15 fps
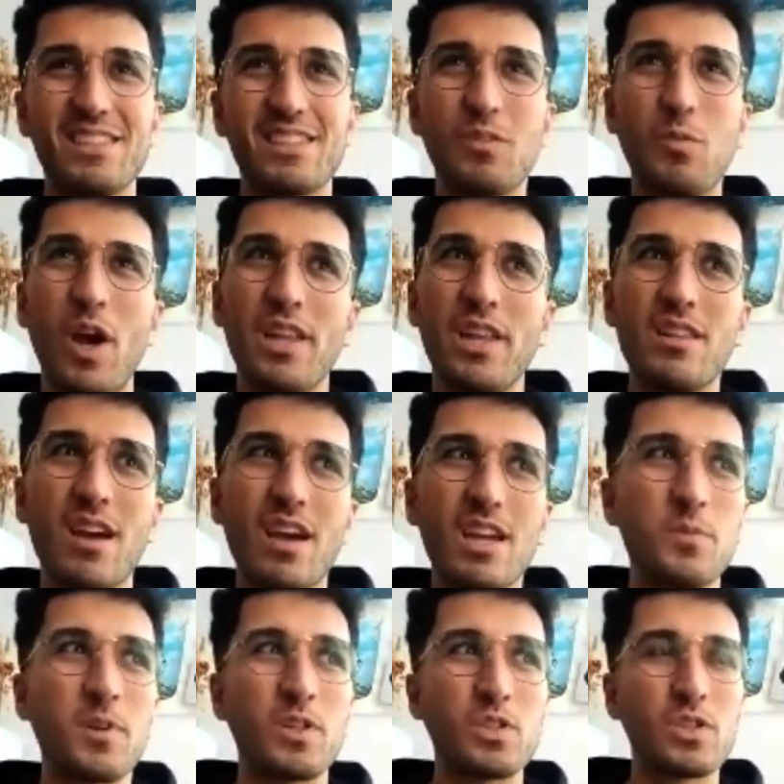quite
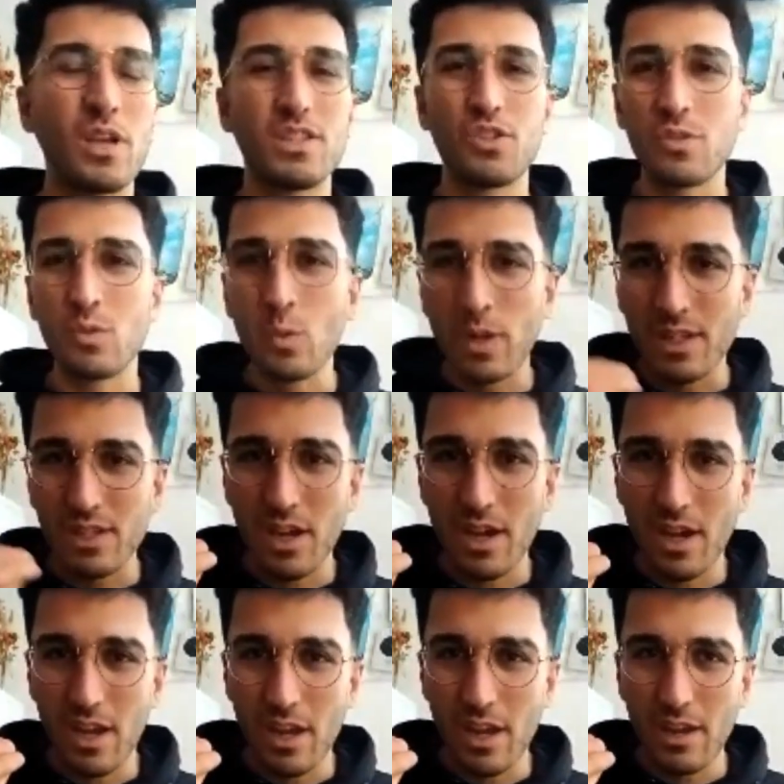nice because as soon as
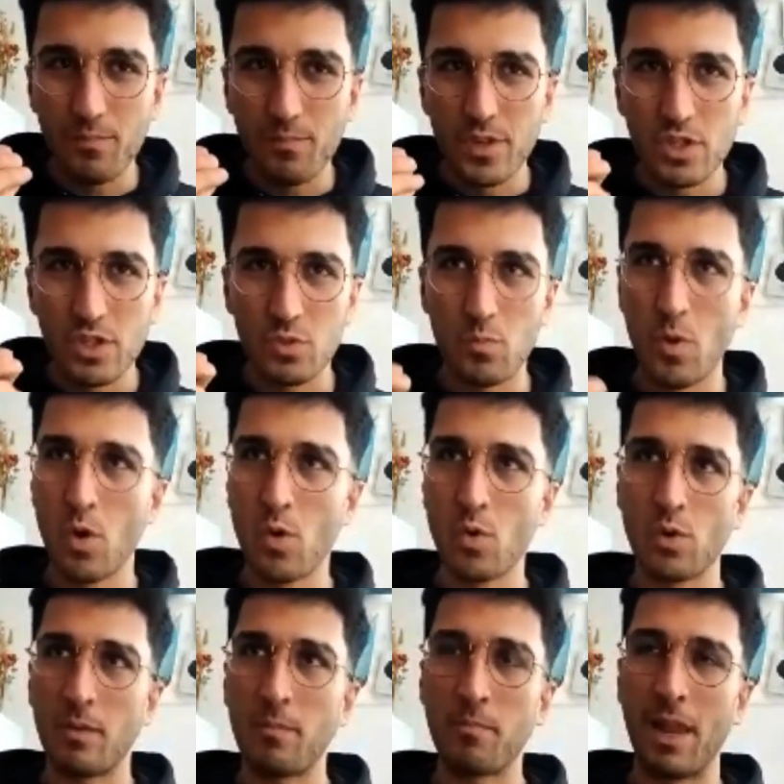I
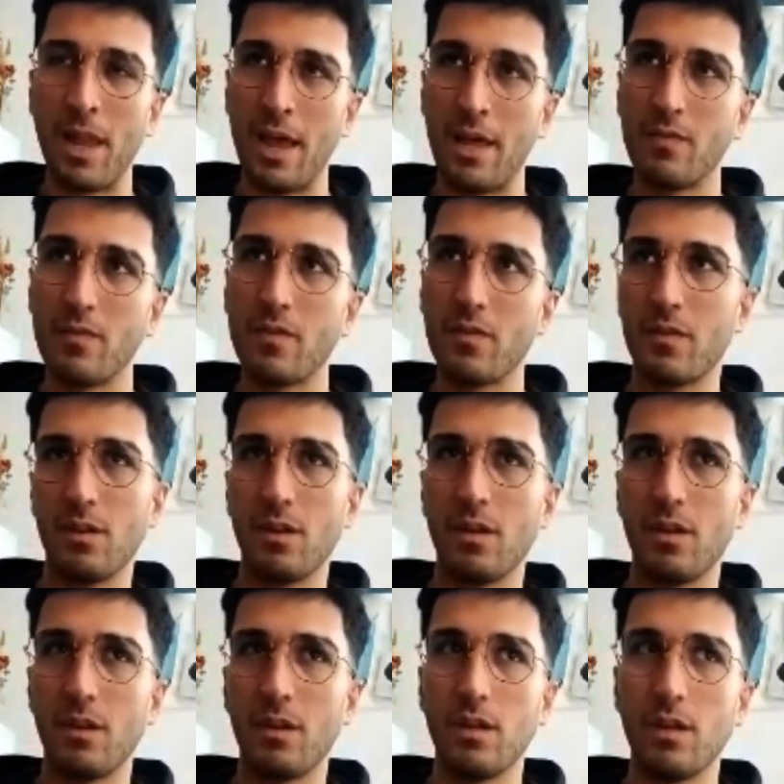smoke the plant,
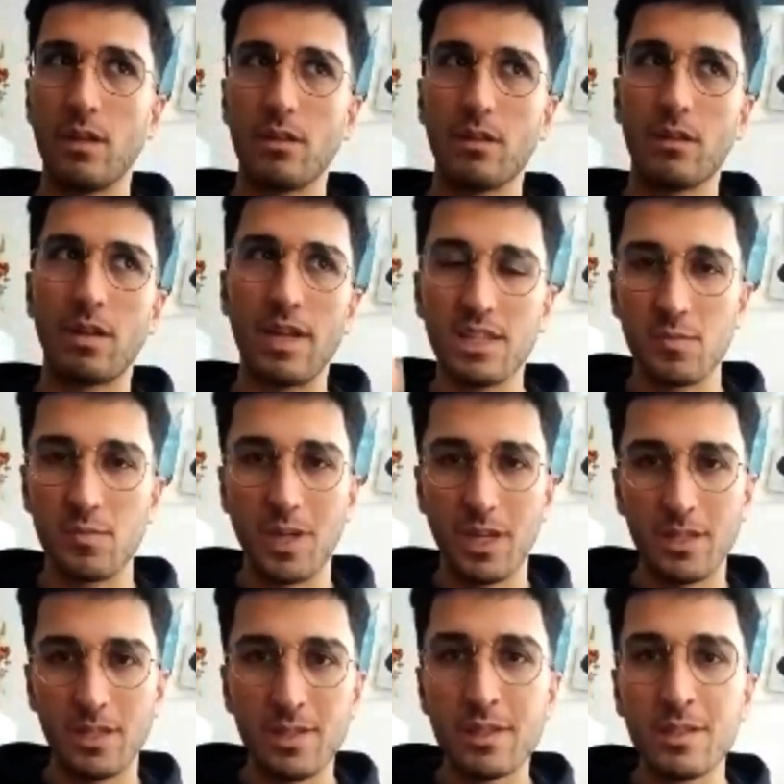it connects me
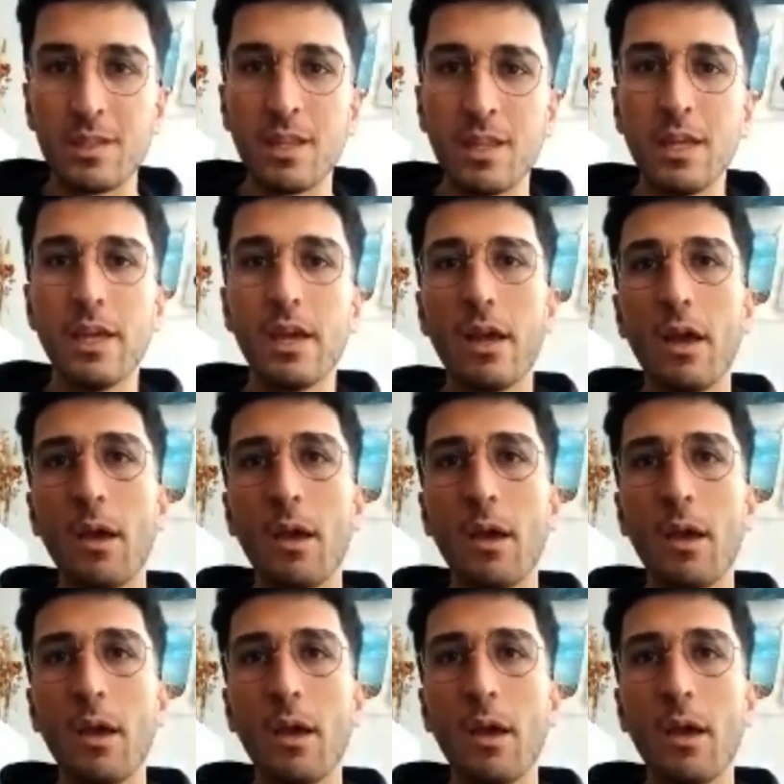instantly.